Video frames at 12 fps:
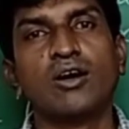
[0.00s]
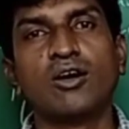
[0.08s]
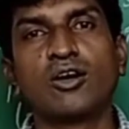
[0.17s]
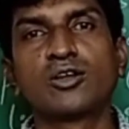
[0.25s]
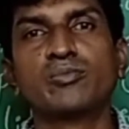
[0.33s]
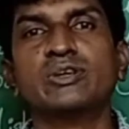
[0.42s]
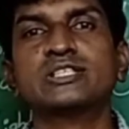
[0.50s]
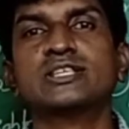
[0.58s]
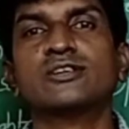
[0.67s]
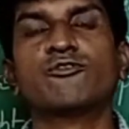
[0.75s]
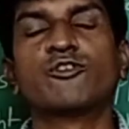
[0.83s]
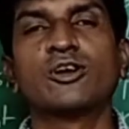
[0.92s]
are
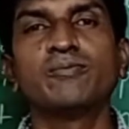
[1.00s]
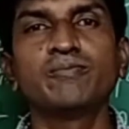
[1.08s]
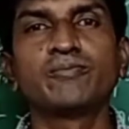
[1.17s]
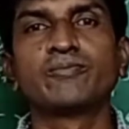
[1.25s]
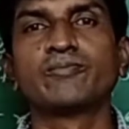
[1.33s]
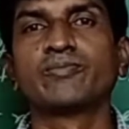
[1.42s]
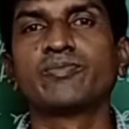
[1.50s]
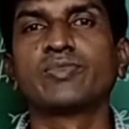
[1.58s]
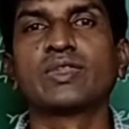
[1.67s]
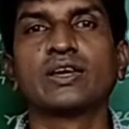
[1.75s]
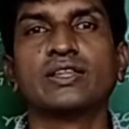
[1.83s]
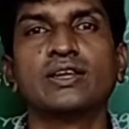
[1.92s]
measured from
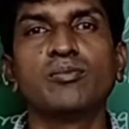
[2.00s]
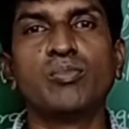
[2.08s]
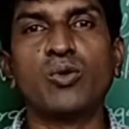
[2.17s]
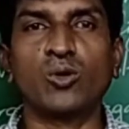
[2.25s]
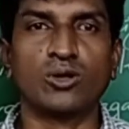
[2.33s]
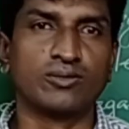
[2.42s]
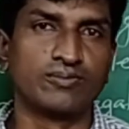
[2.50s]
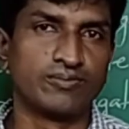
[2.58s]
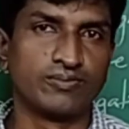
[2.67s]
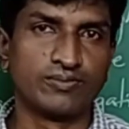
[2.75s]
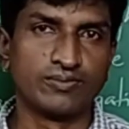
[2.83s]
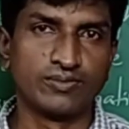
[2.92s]
the pole.
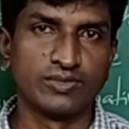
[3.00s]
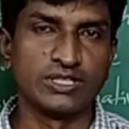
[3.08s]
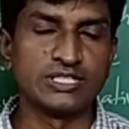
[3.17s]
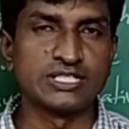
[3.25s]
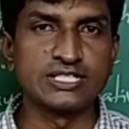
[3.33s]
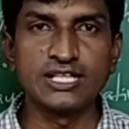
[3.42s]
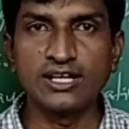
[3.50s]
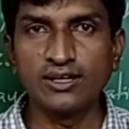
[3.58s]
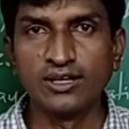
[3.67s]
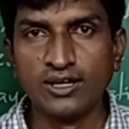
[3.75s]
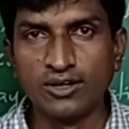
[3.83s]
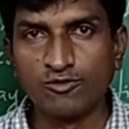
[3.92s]
This is the
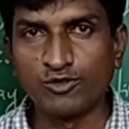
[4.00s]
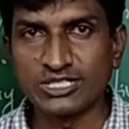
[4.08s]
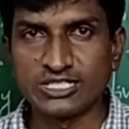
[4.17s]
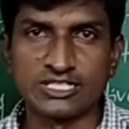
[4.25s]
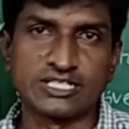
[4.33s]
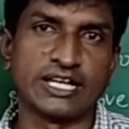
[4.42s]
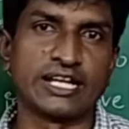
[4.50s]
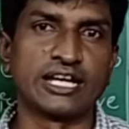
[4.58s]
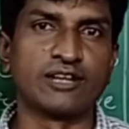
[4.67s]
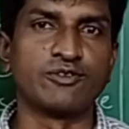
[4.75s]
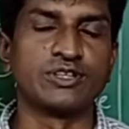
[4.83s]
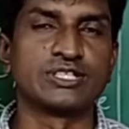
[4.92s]
first sign
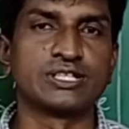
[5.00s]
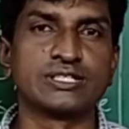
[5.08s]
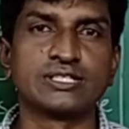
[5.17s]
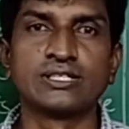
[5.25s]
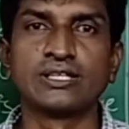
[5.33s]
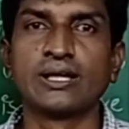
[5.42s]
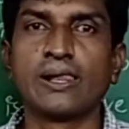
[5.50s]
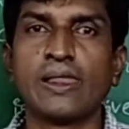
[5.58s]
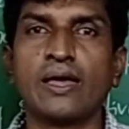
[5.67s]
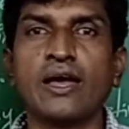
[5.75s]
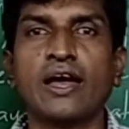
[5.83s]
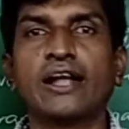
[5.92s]
convention.
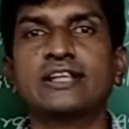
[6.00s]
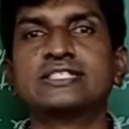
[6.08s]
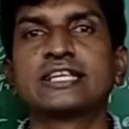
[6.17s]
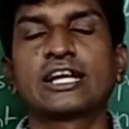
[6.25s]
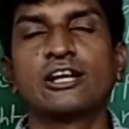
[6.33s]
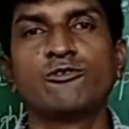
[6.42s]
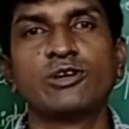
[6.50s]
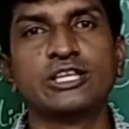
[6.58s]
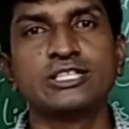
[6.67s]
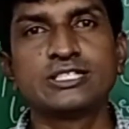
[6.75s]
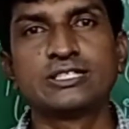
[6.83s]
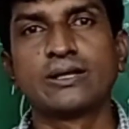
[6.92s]
And second one is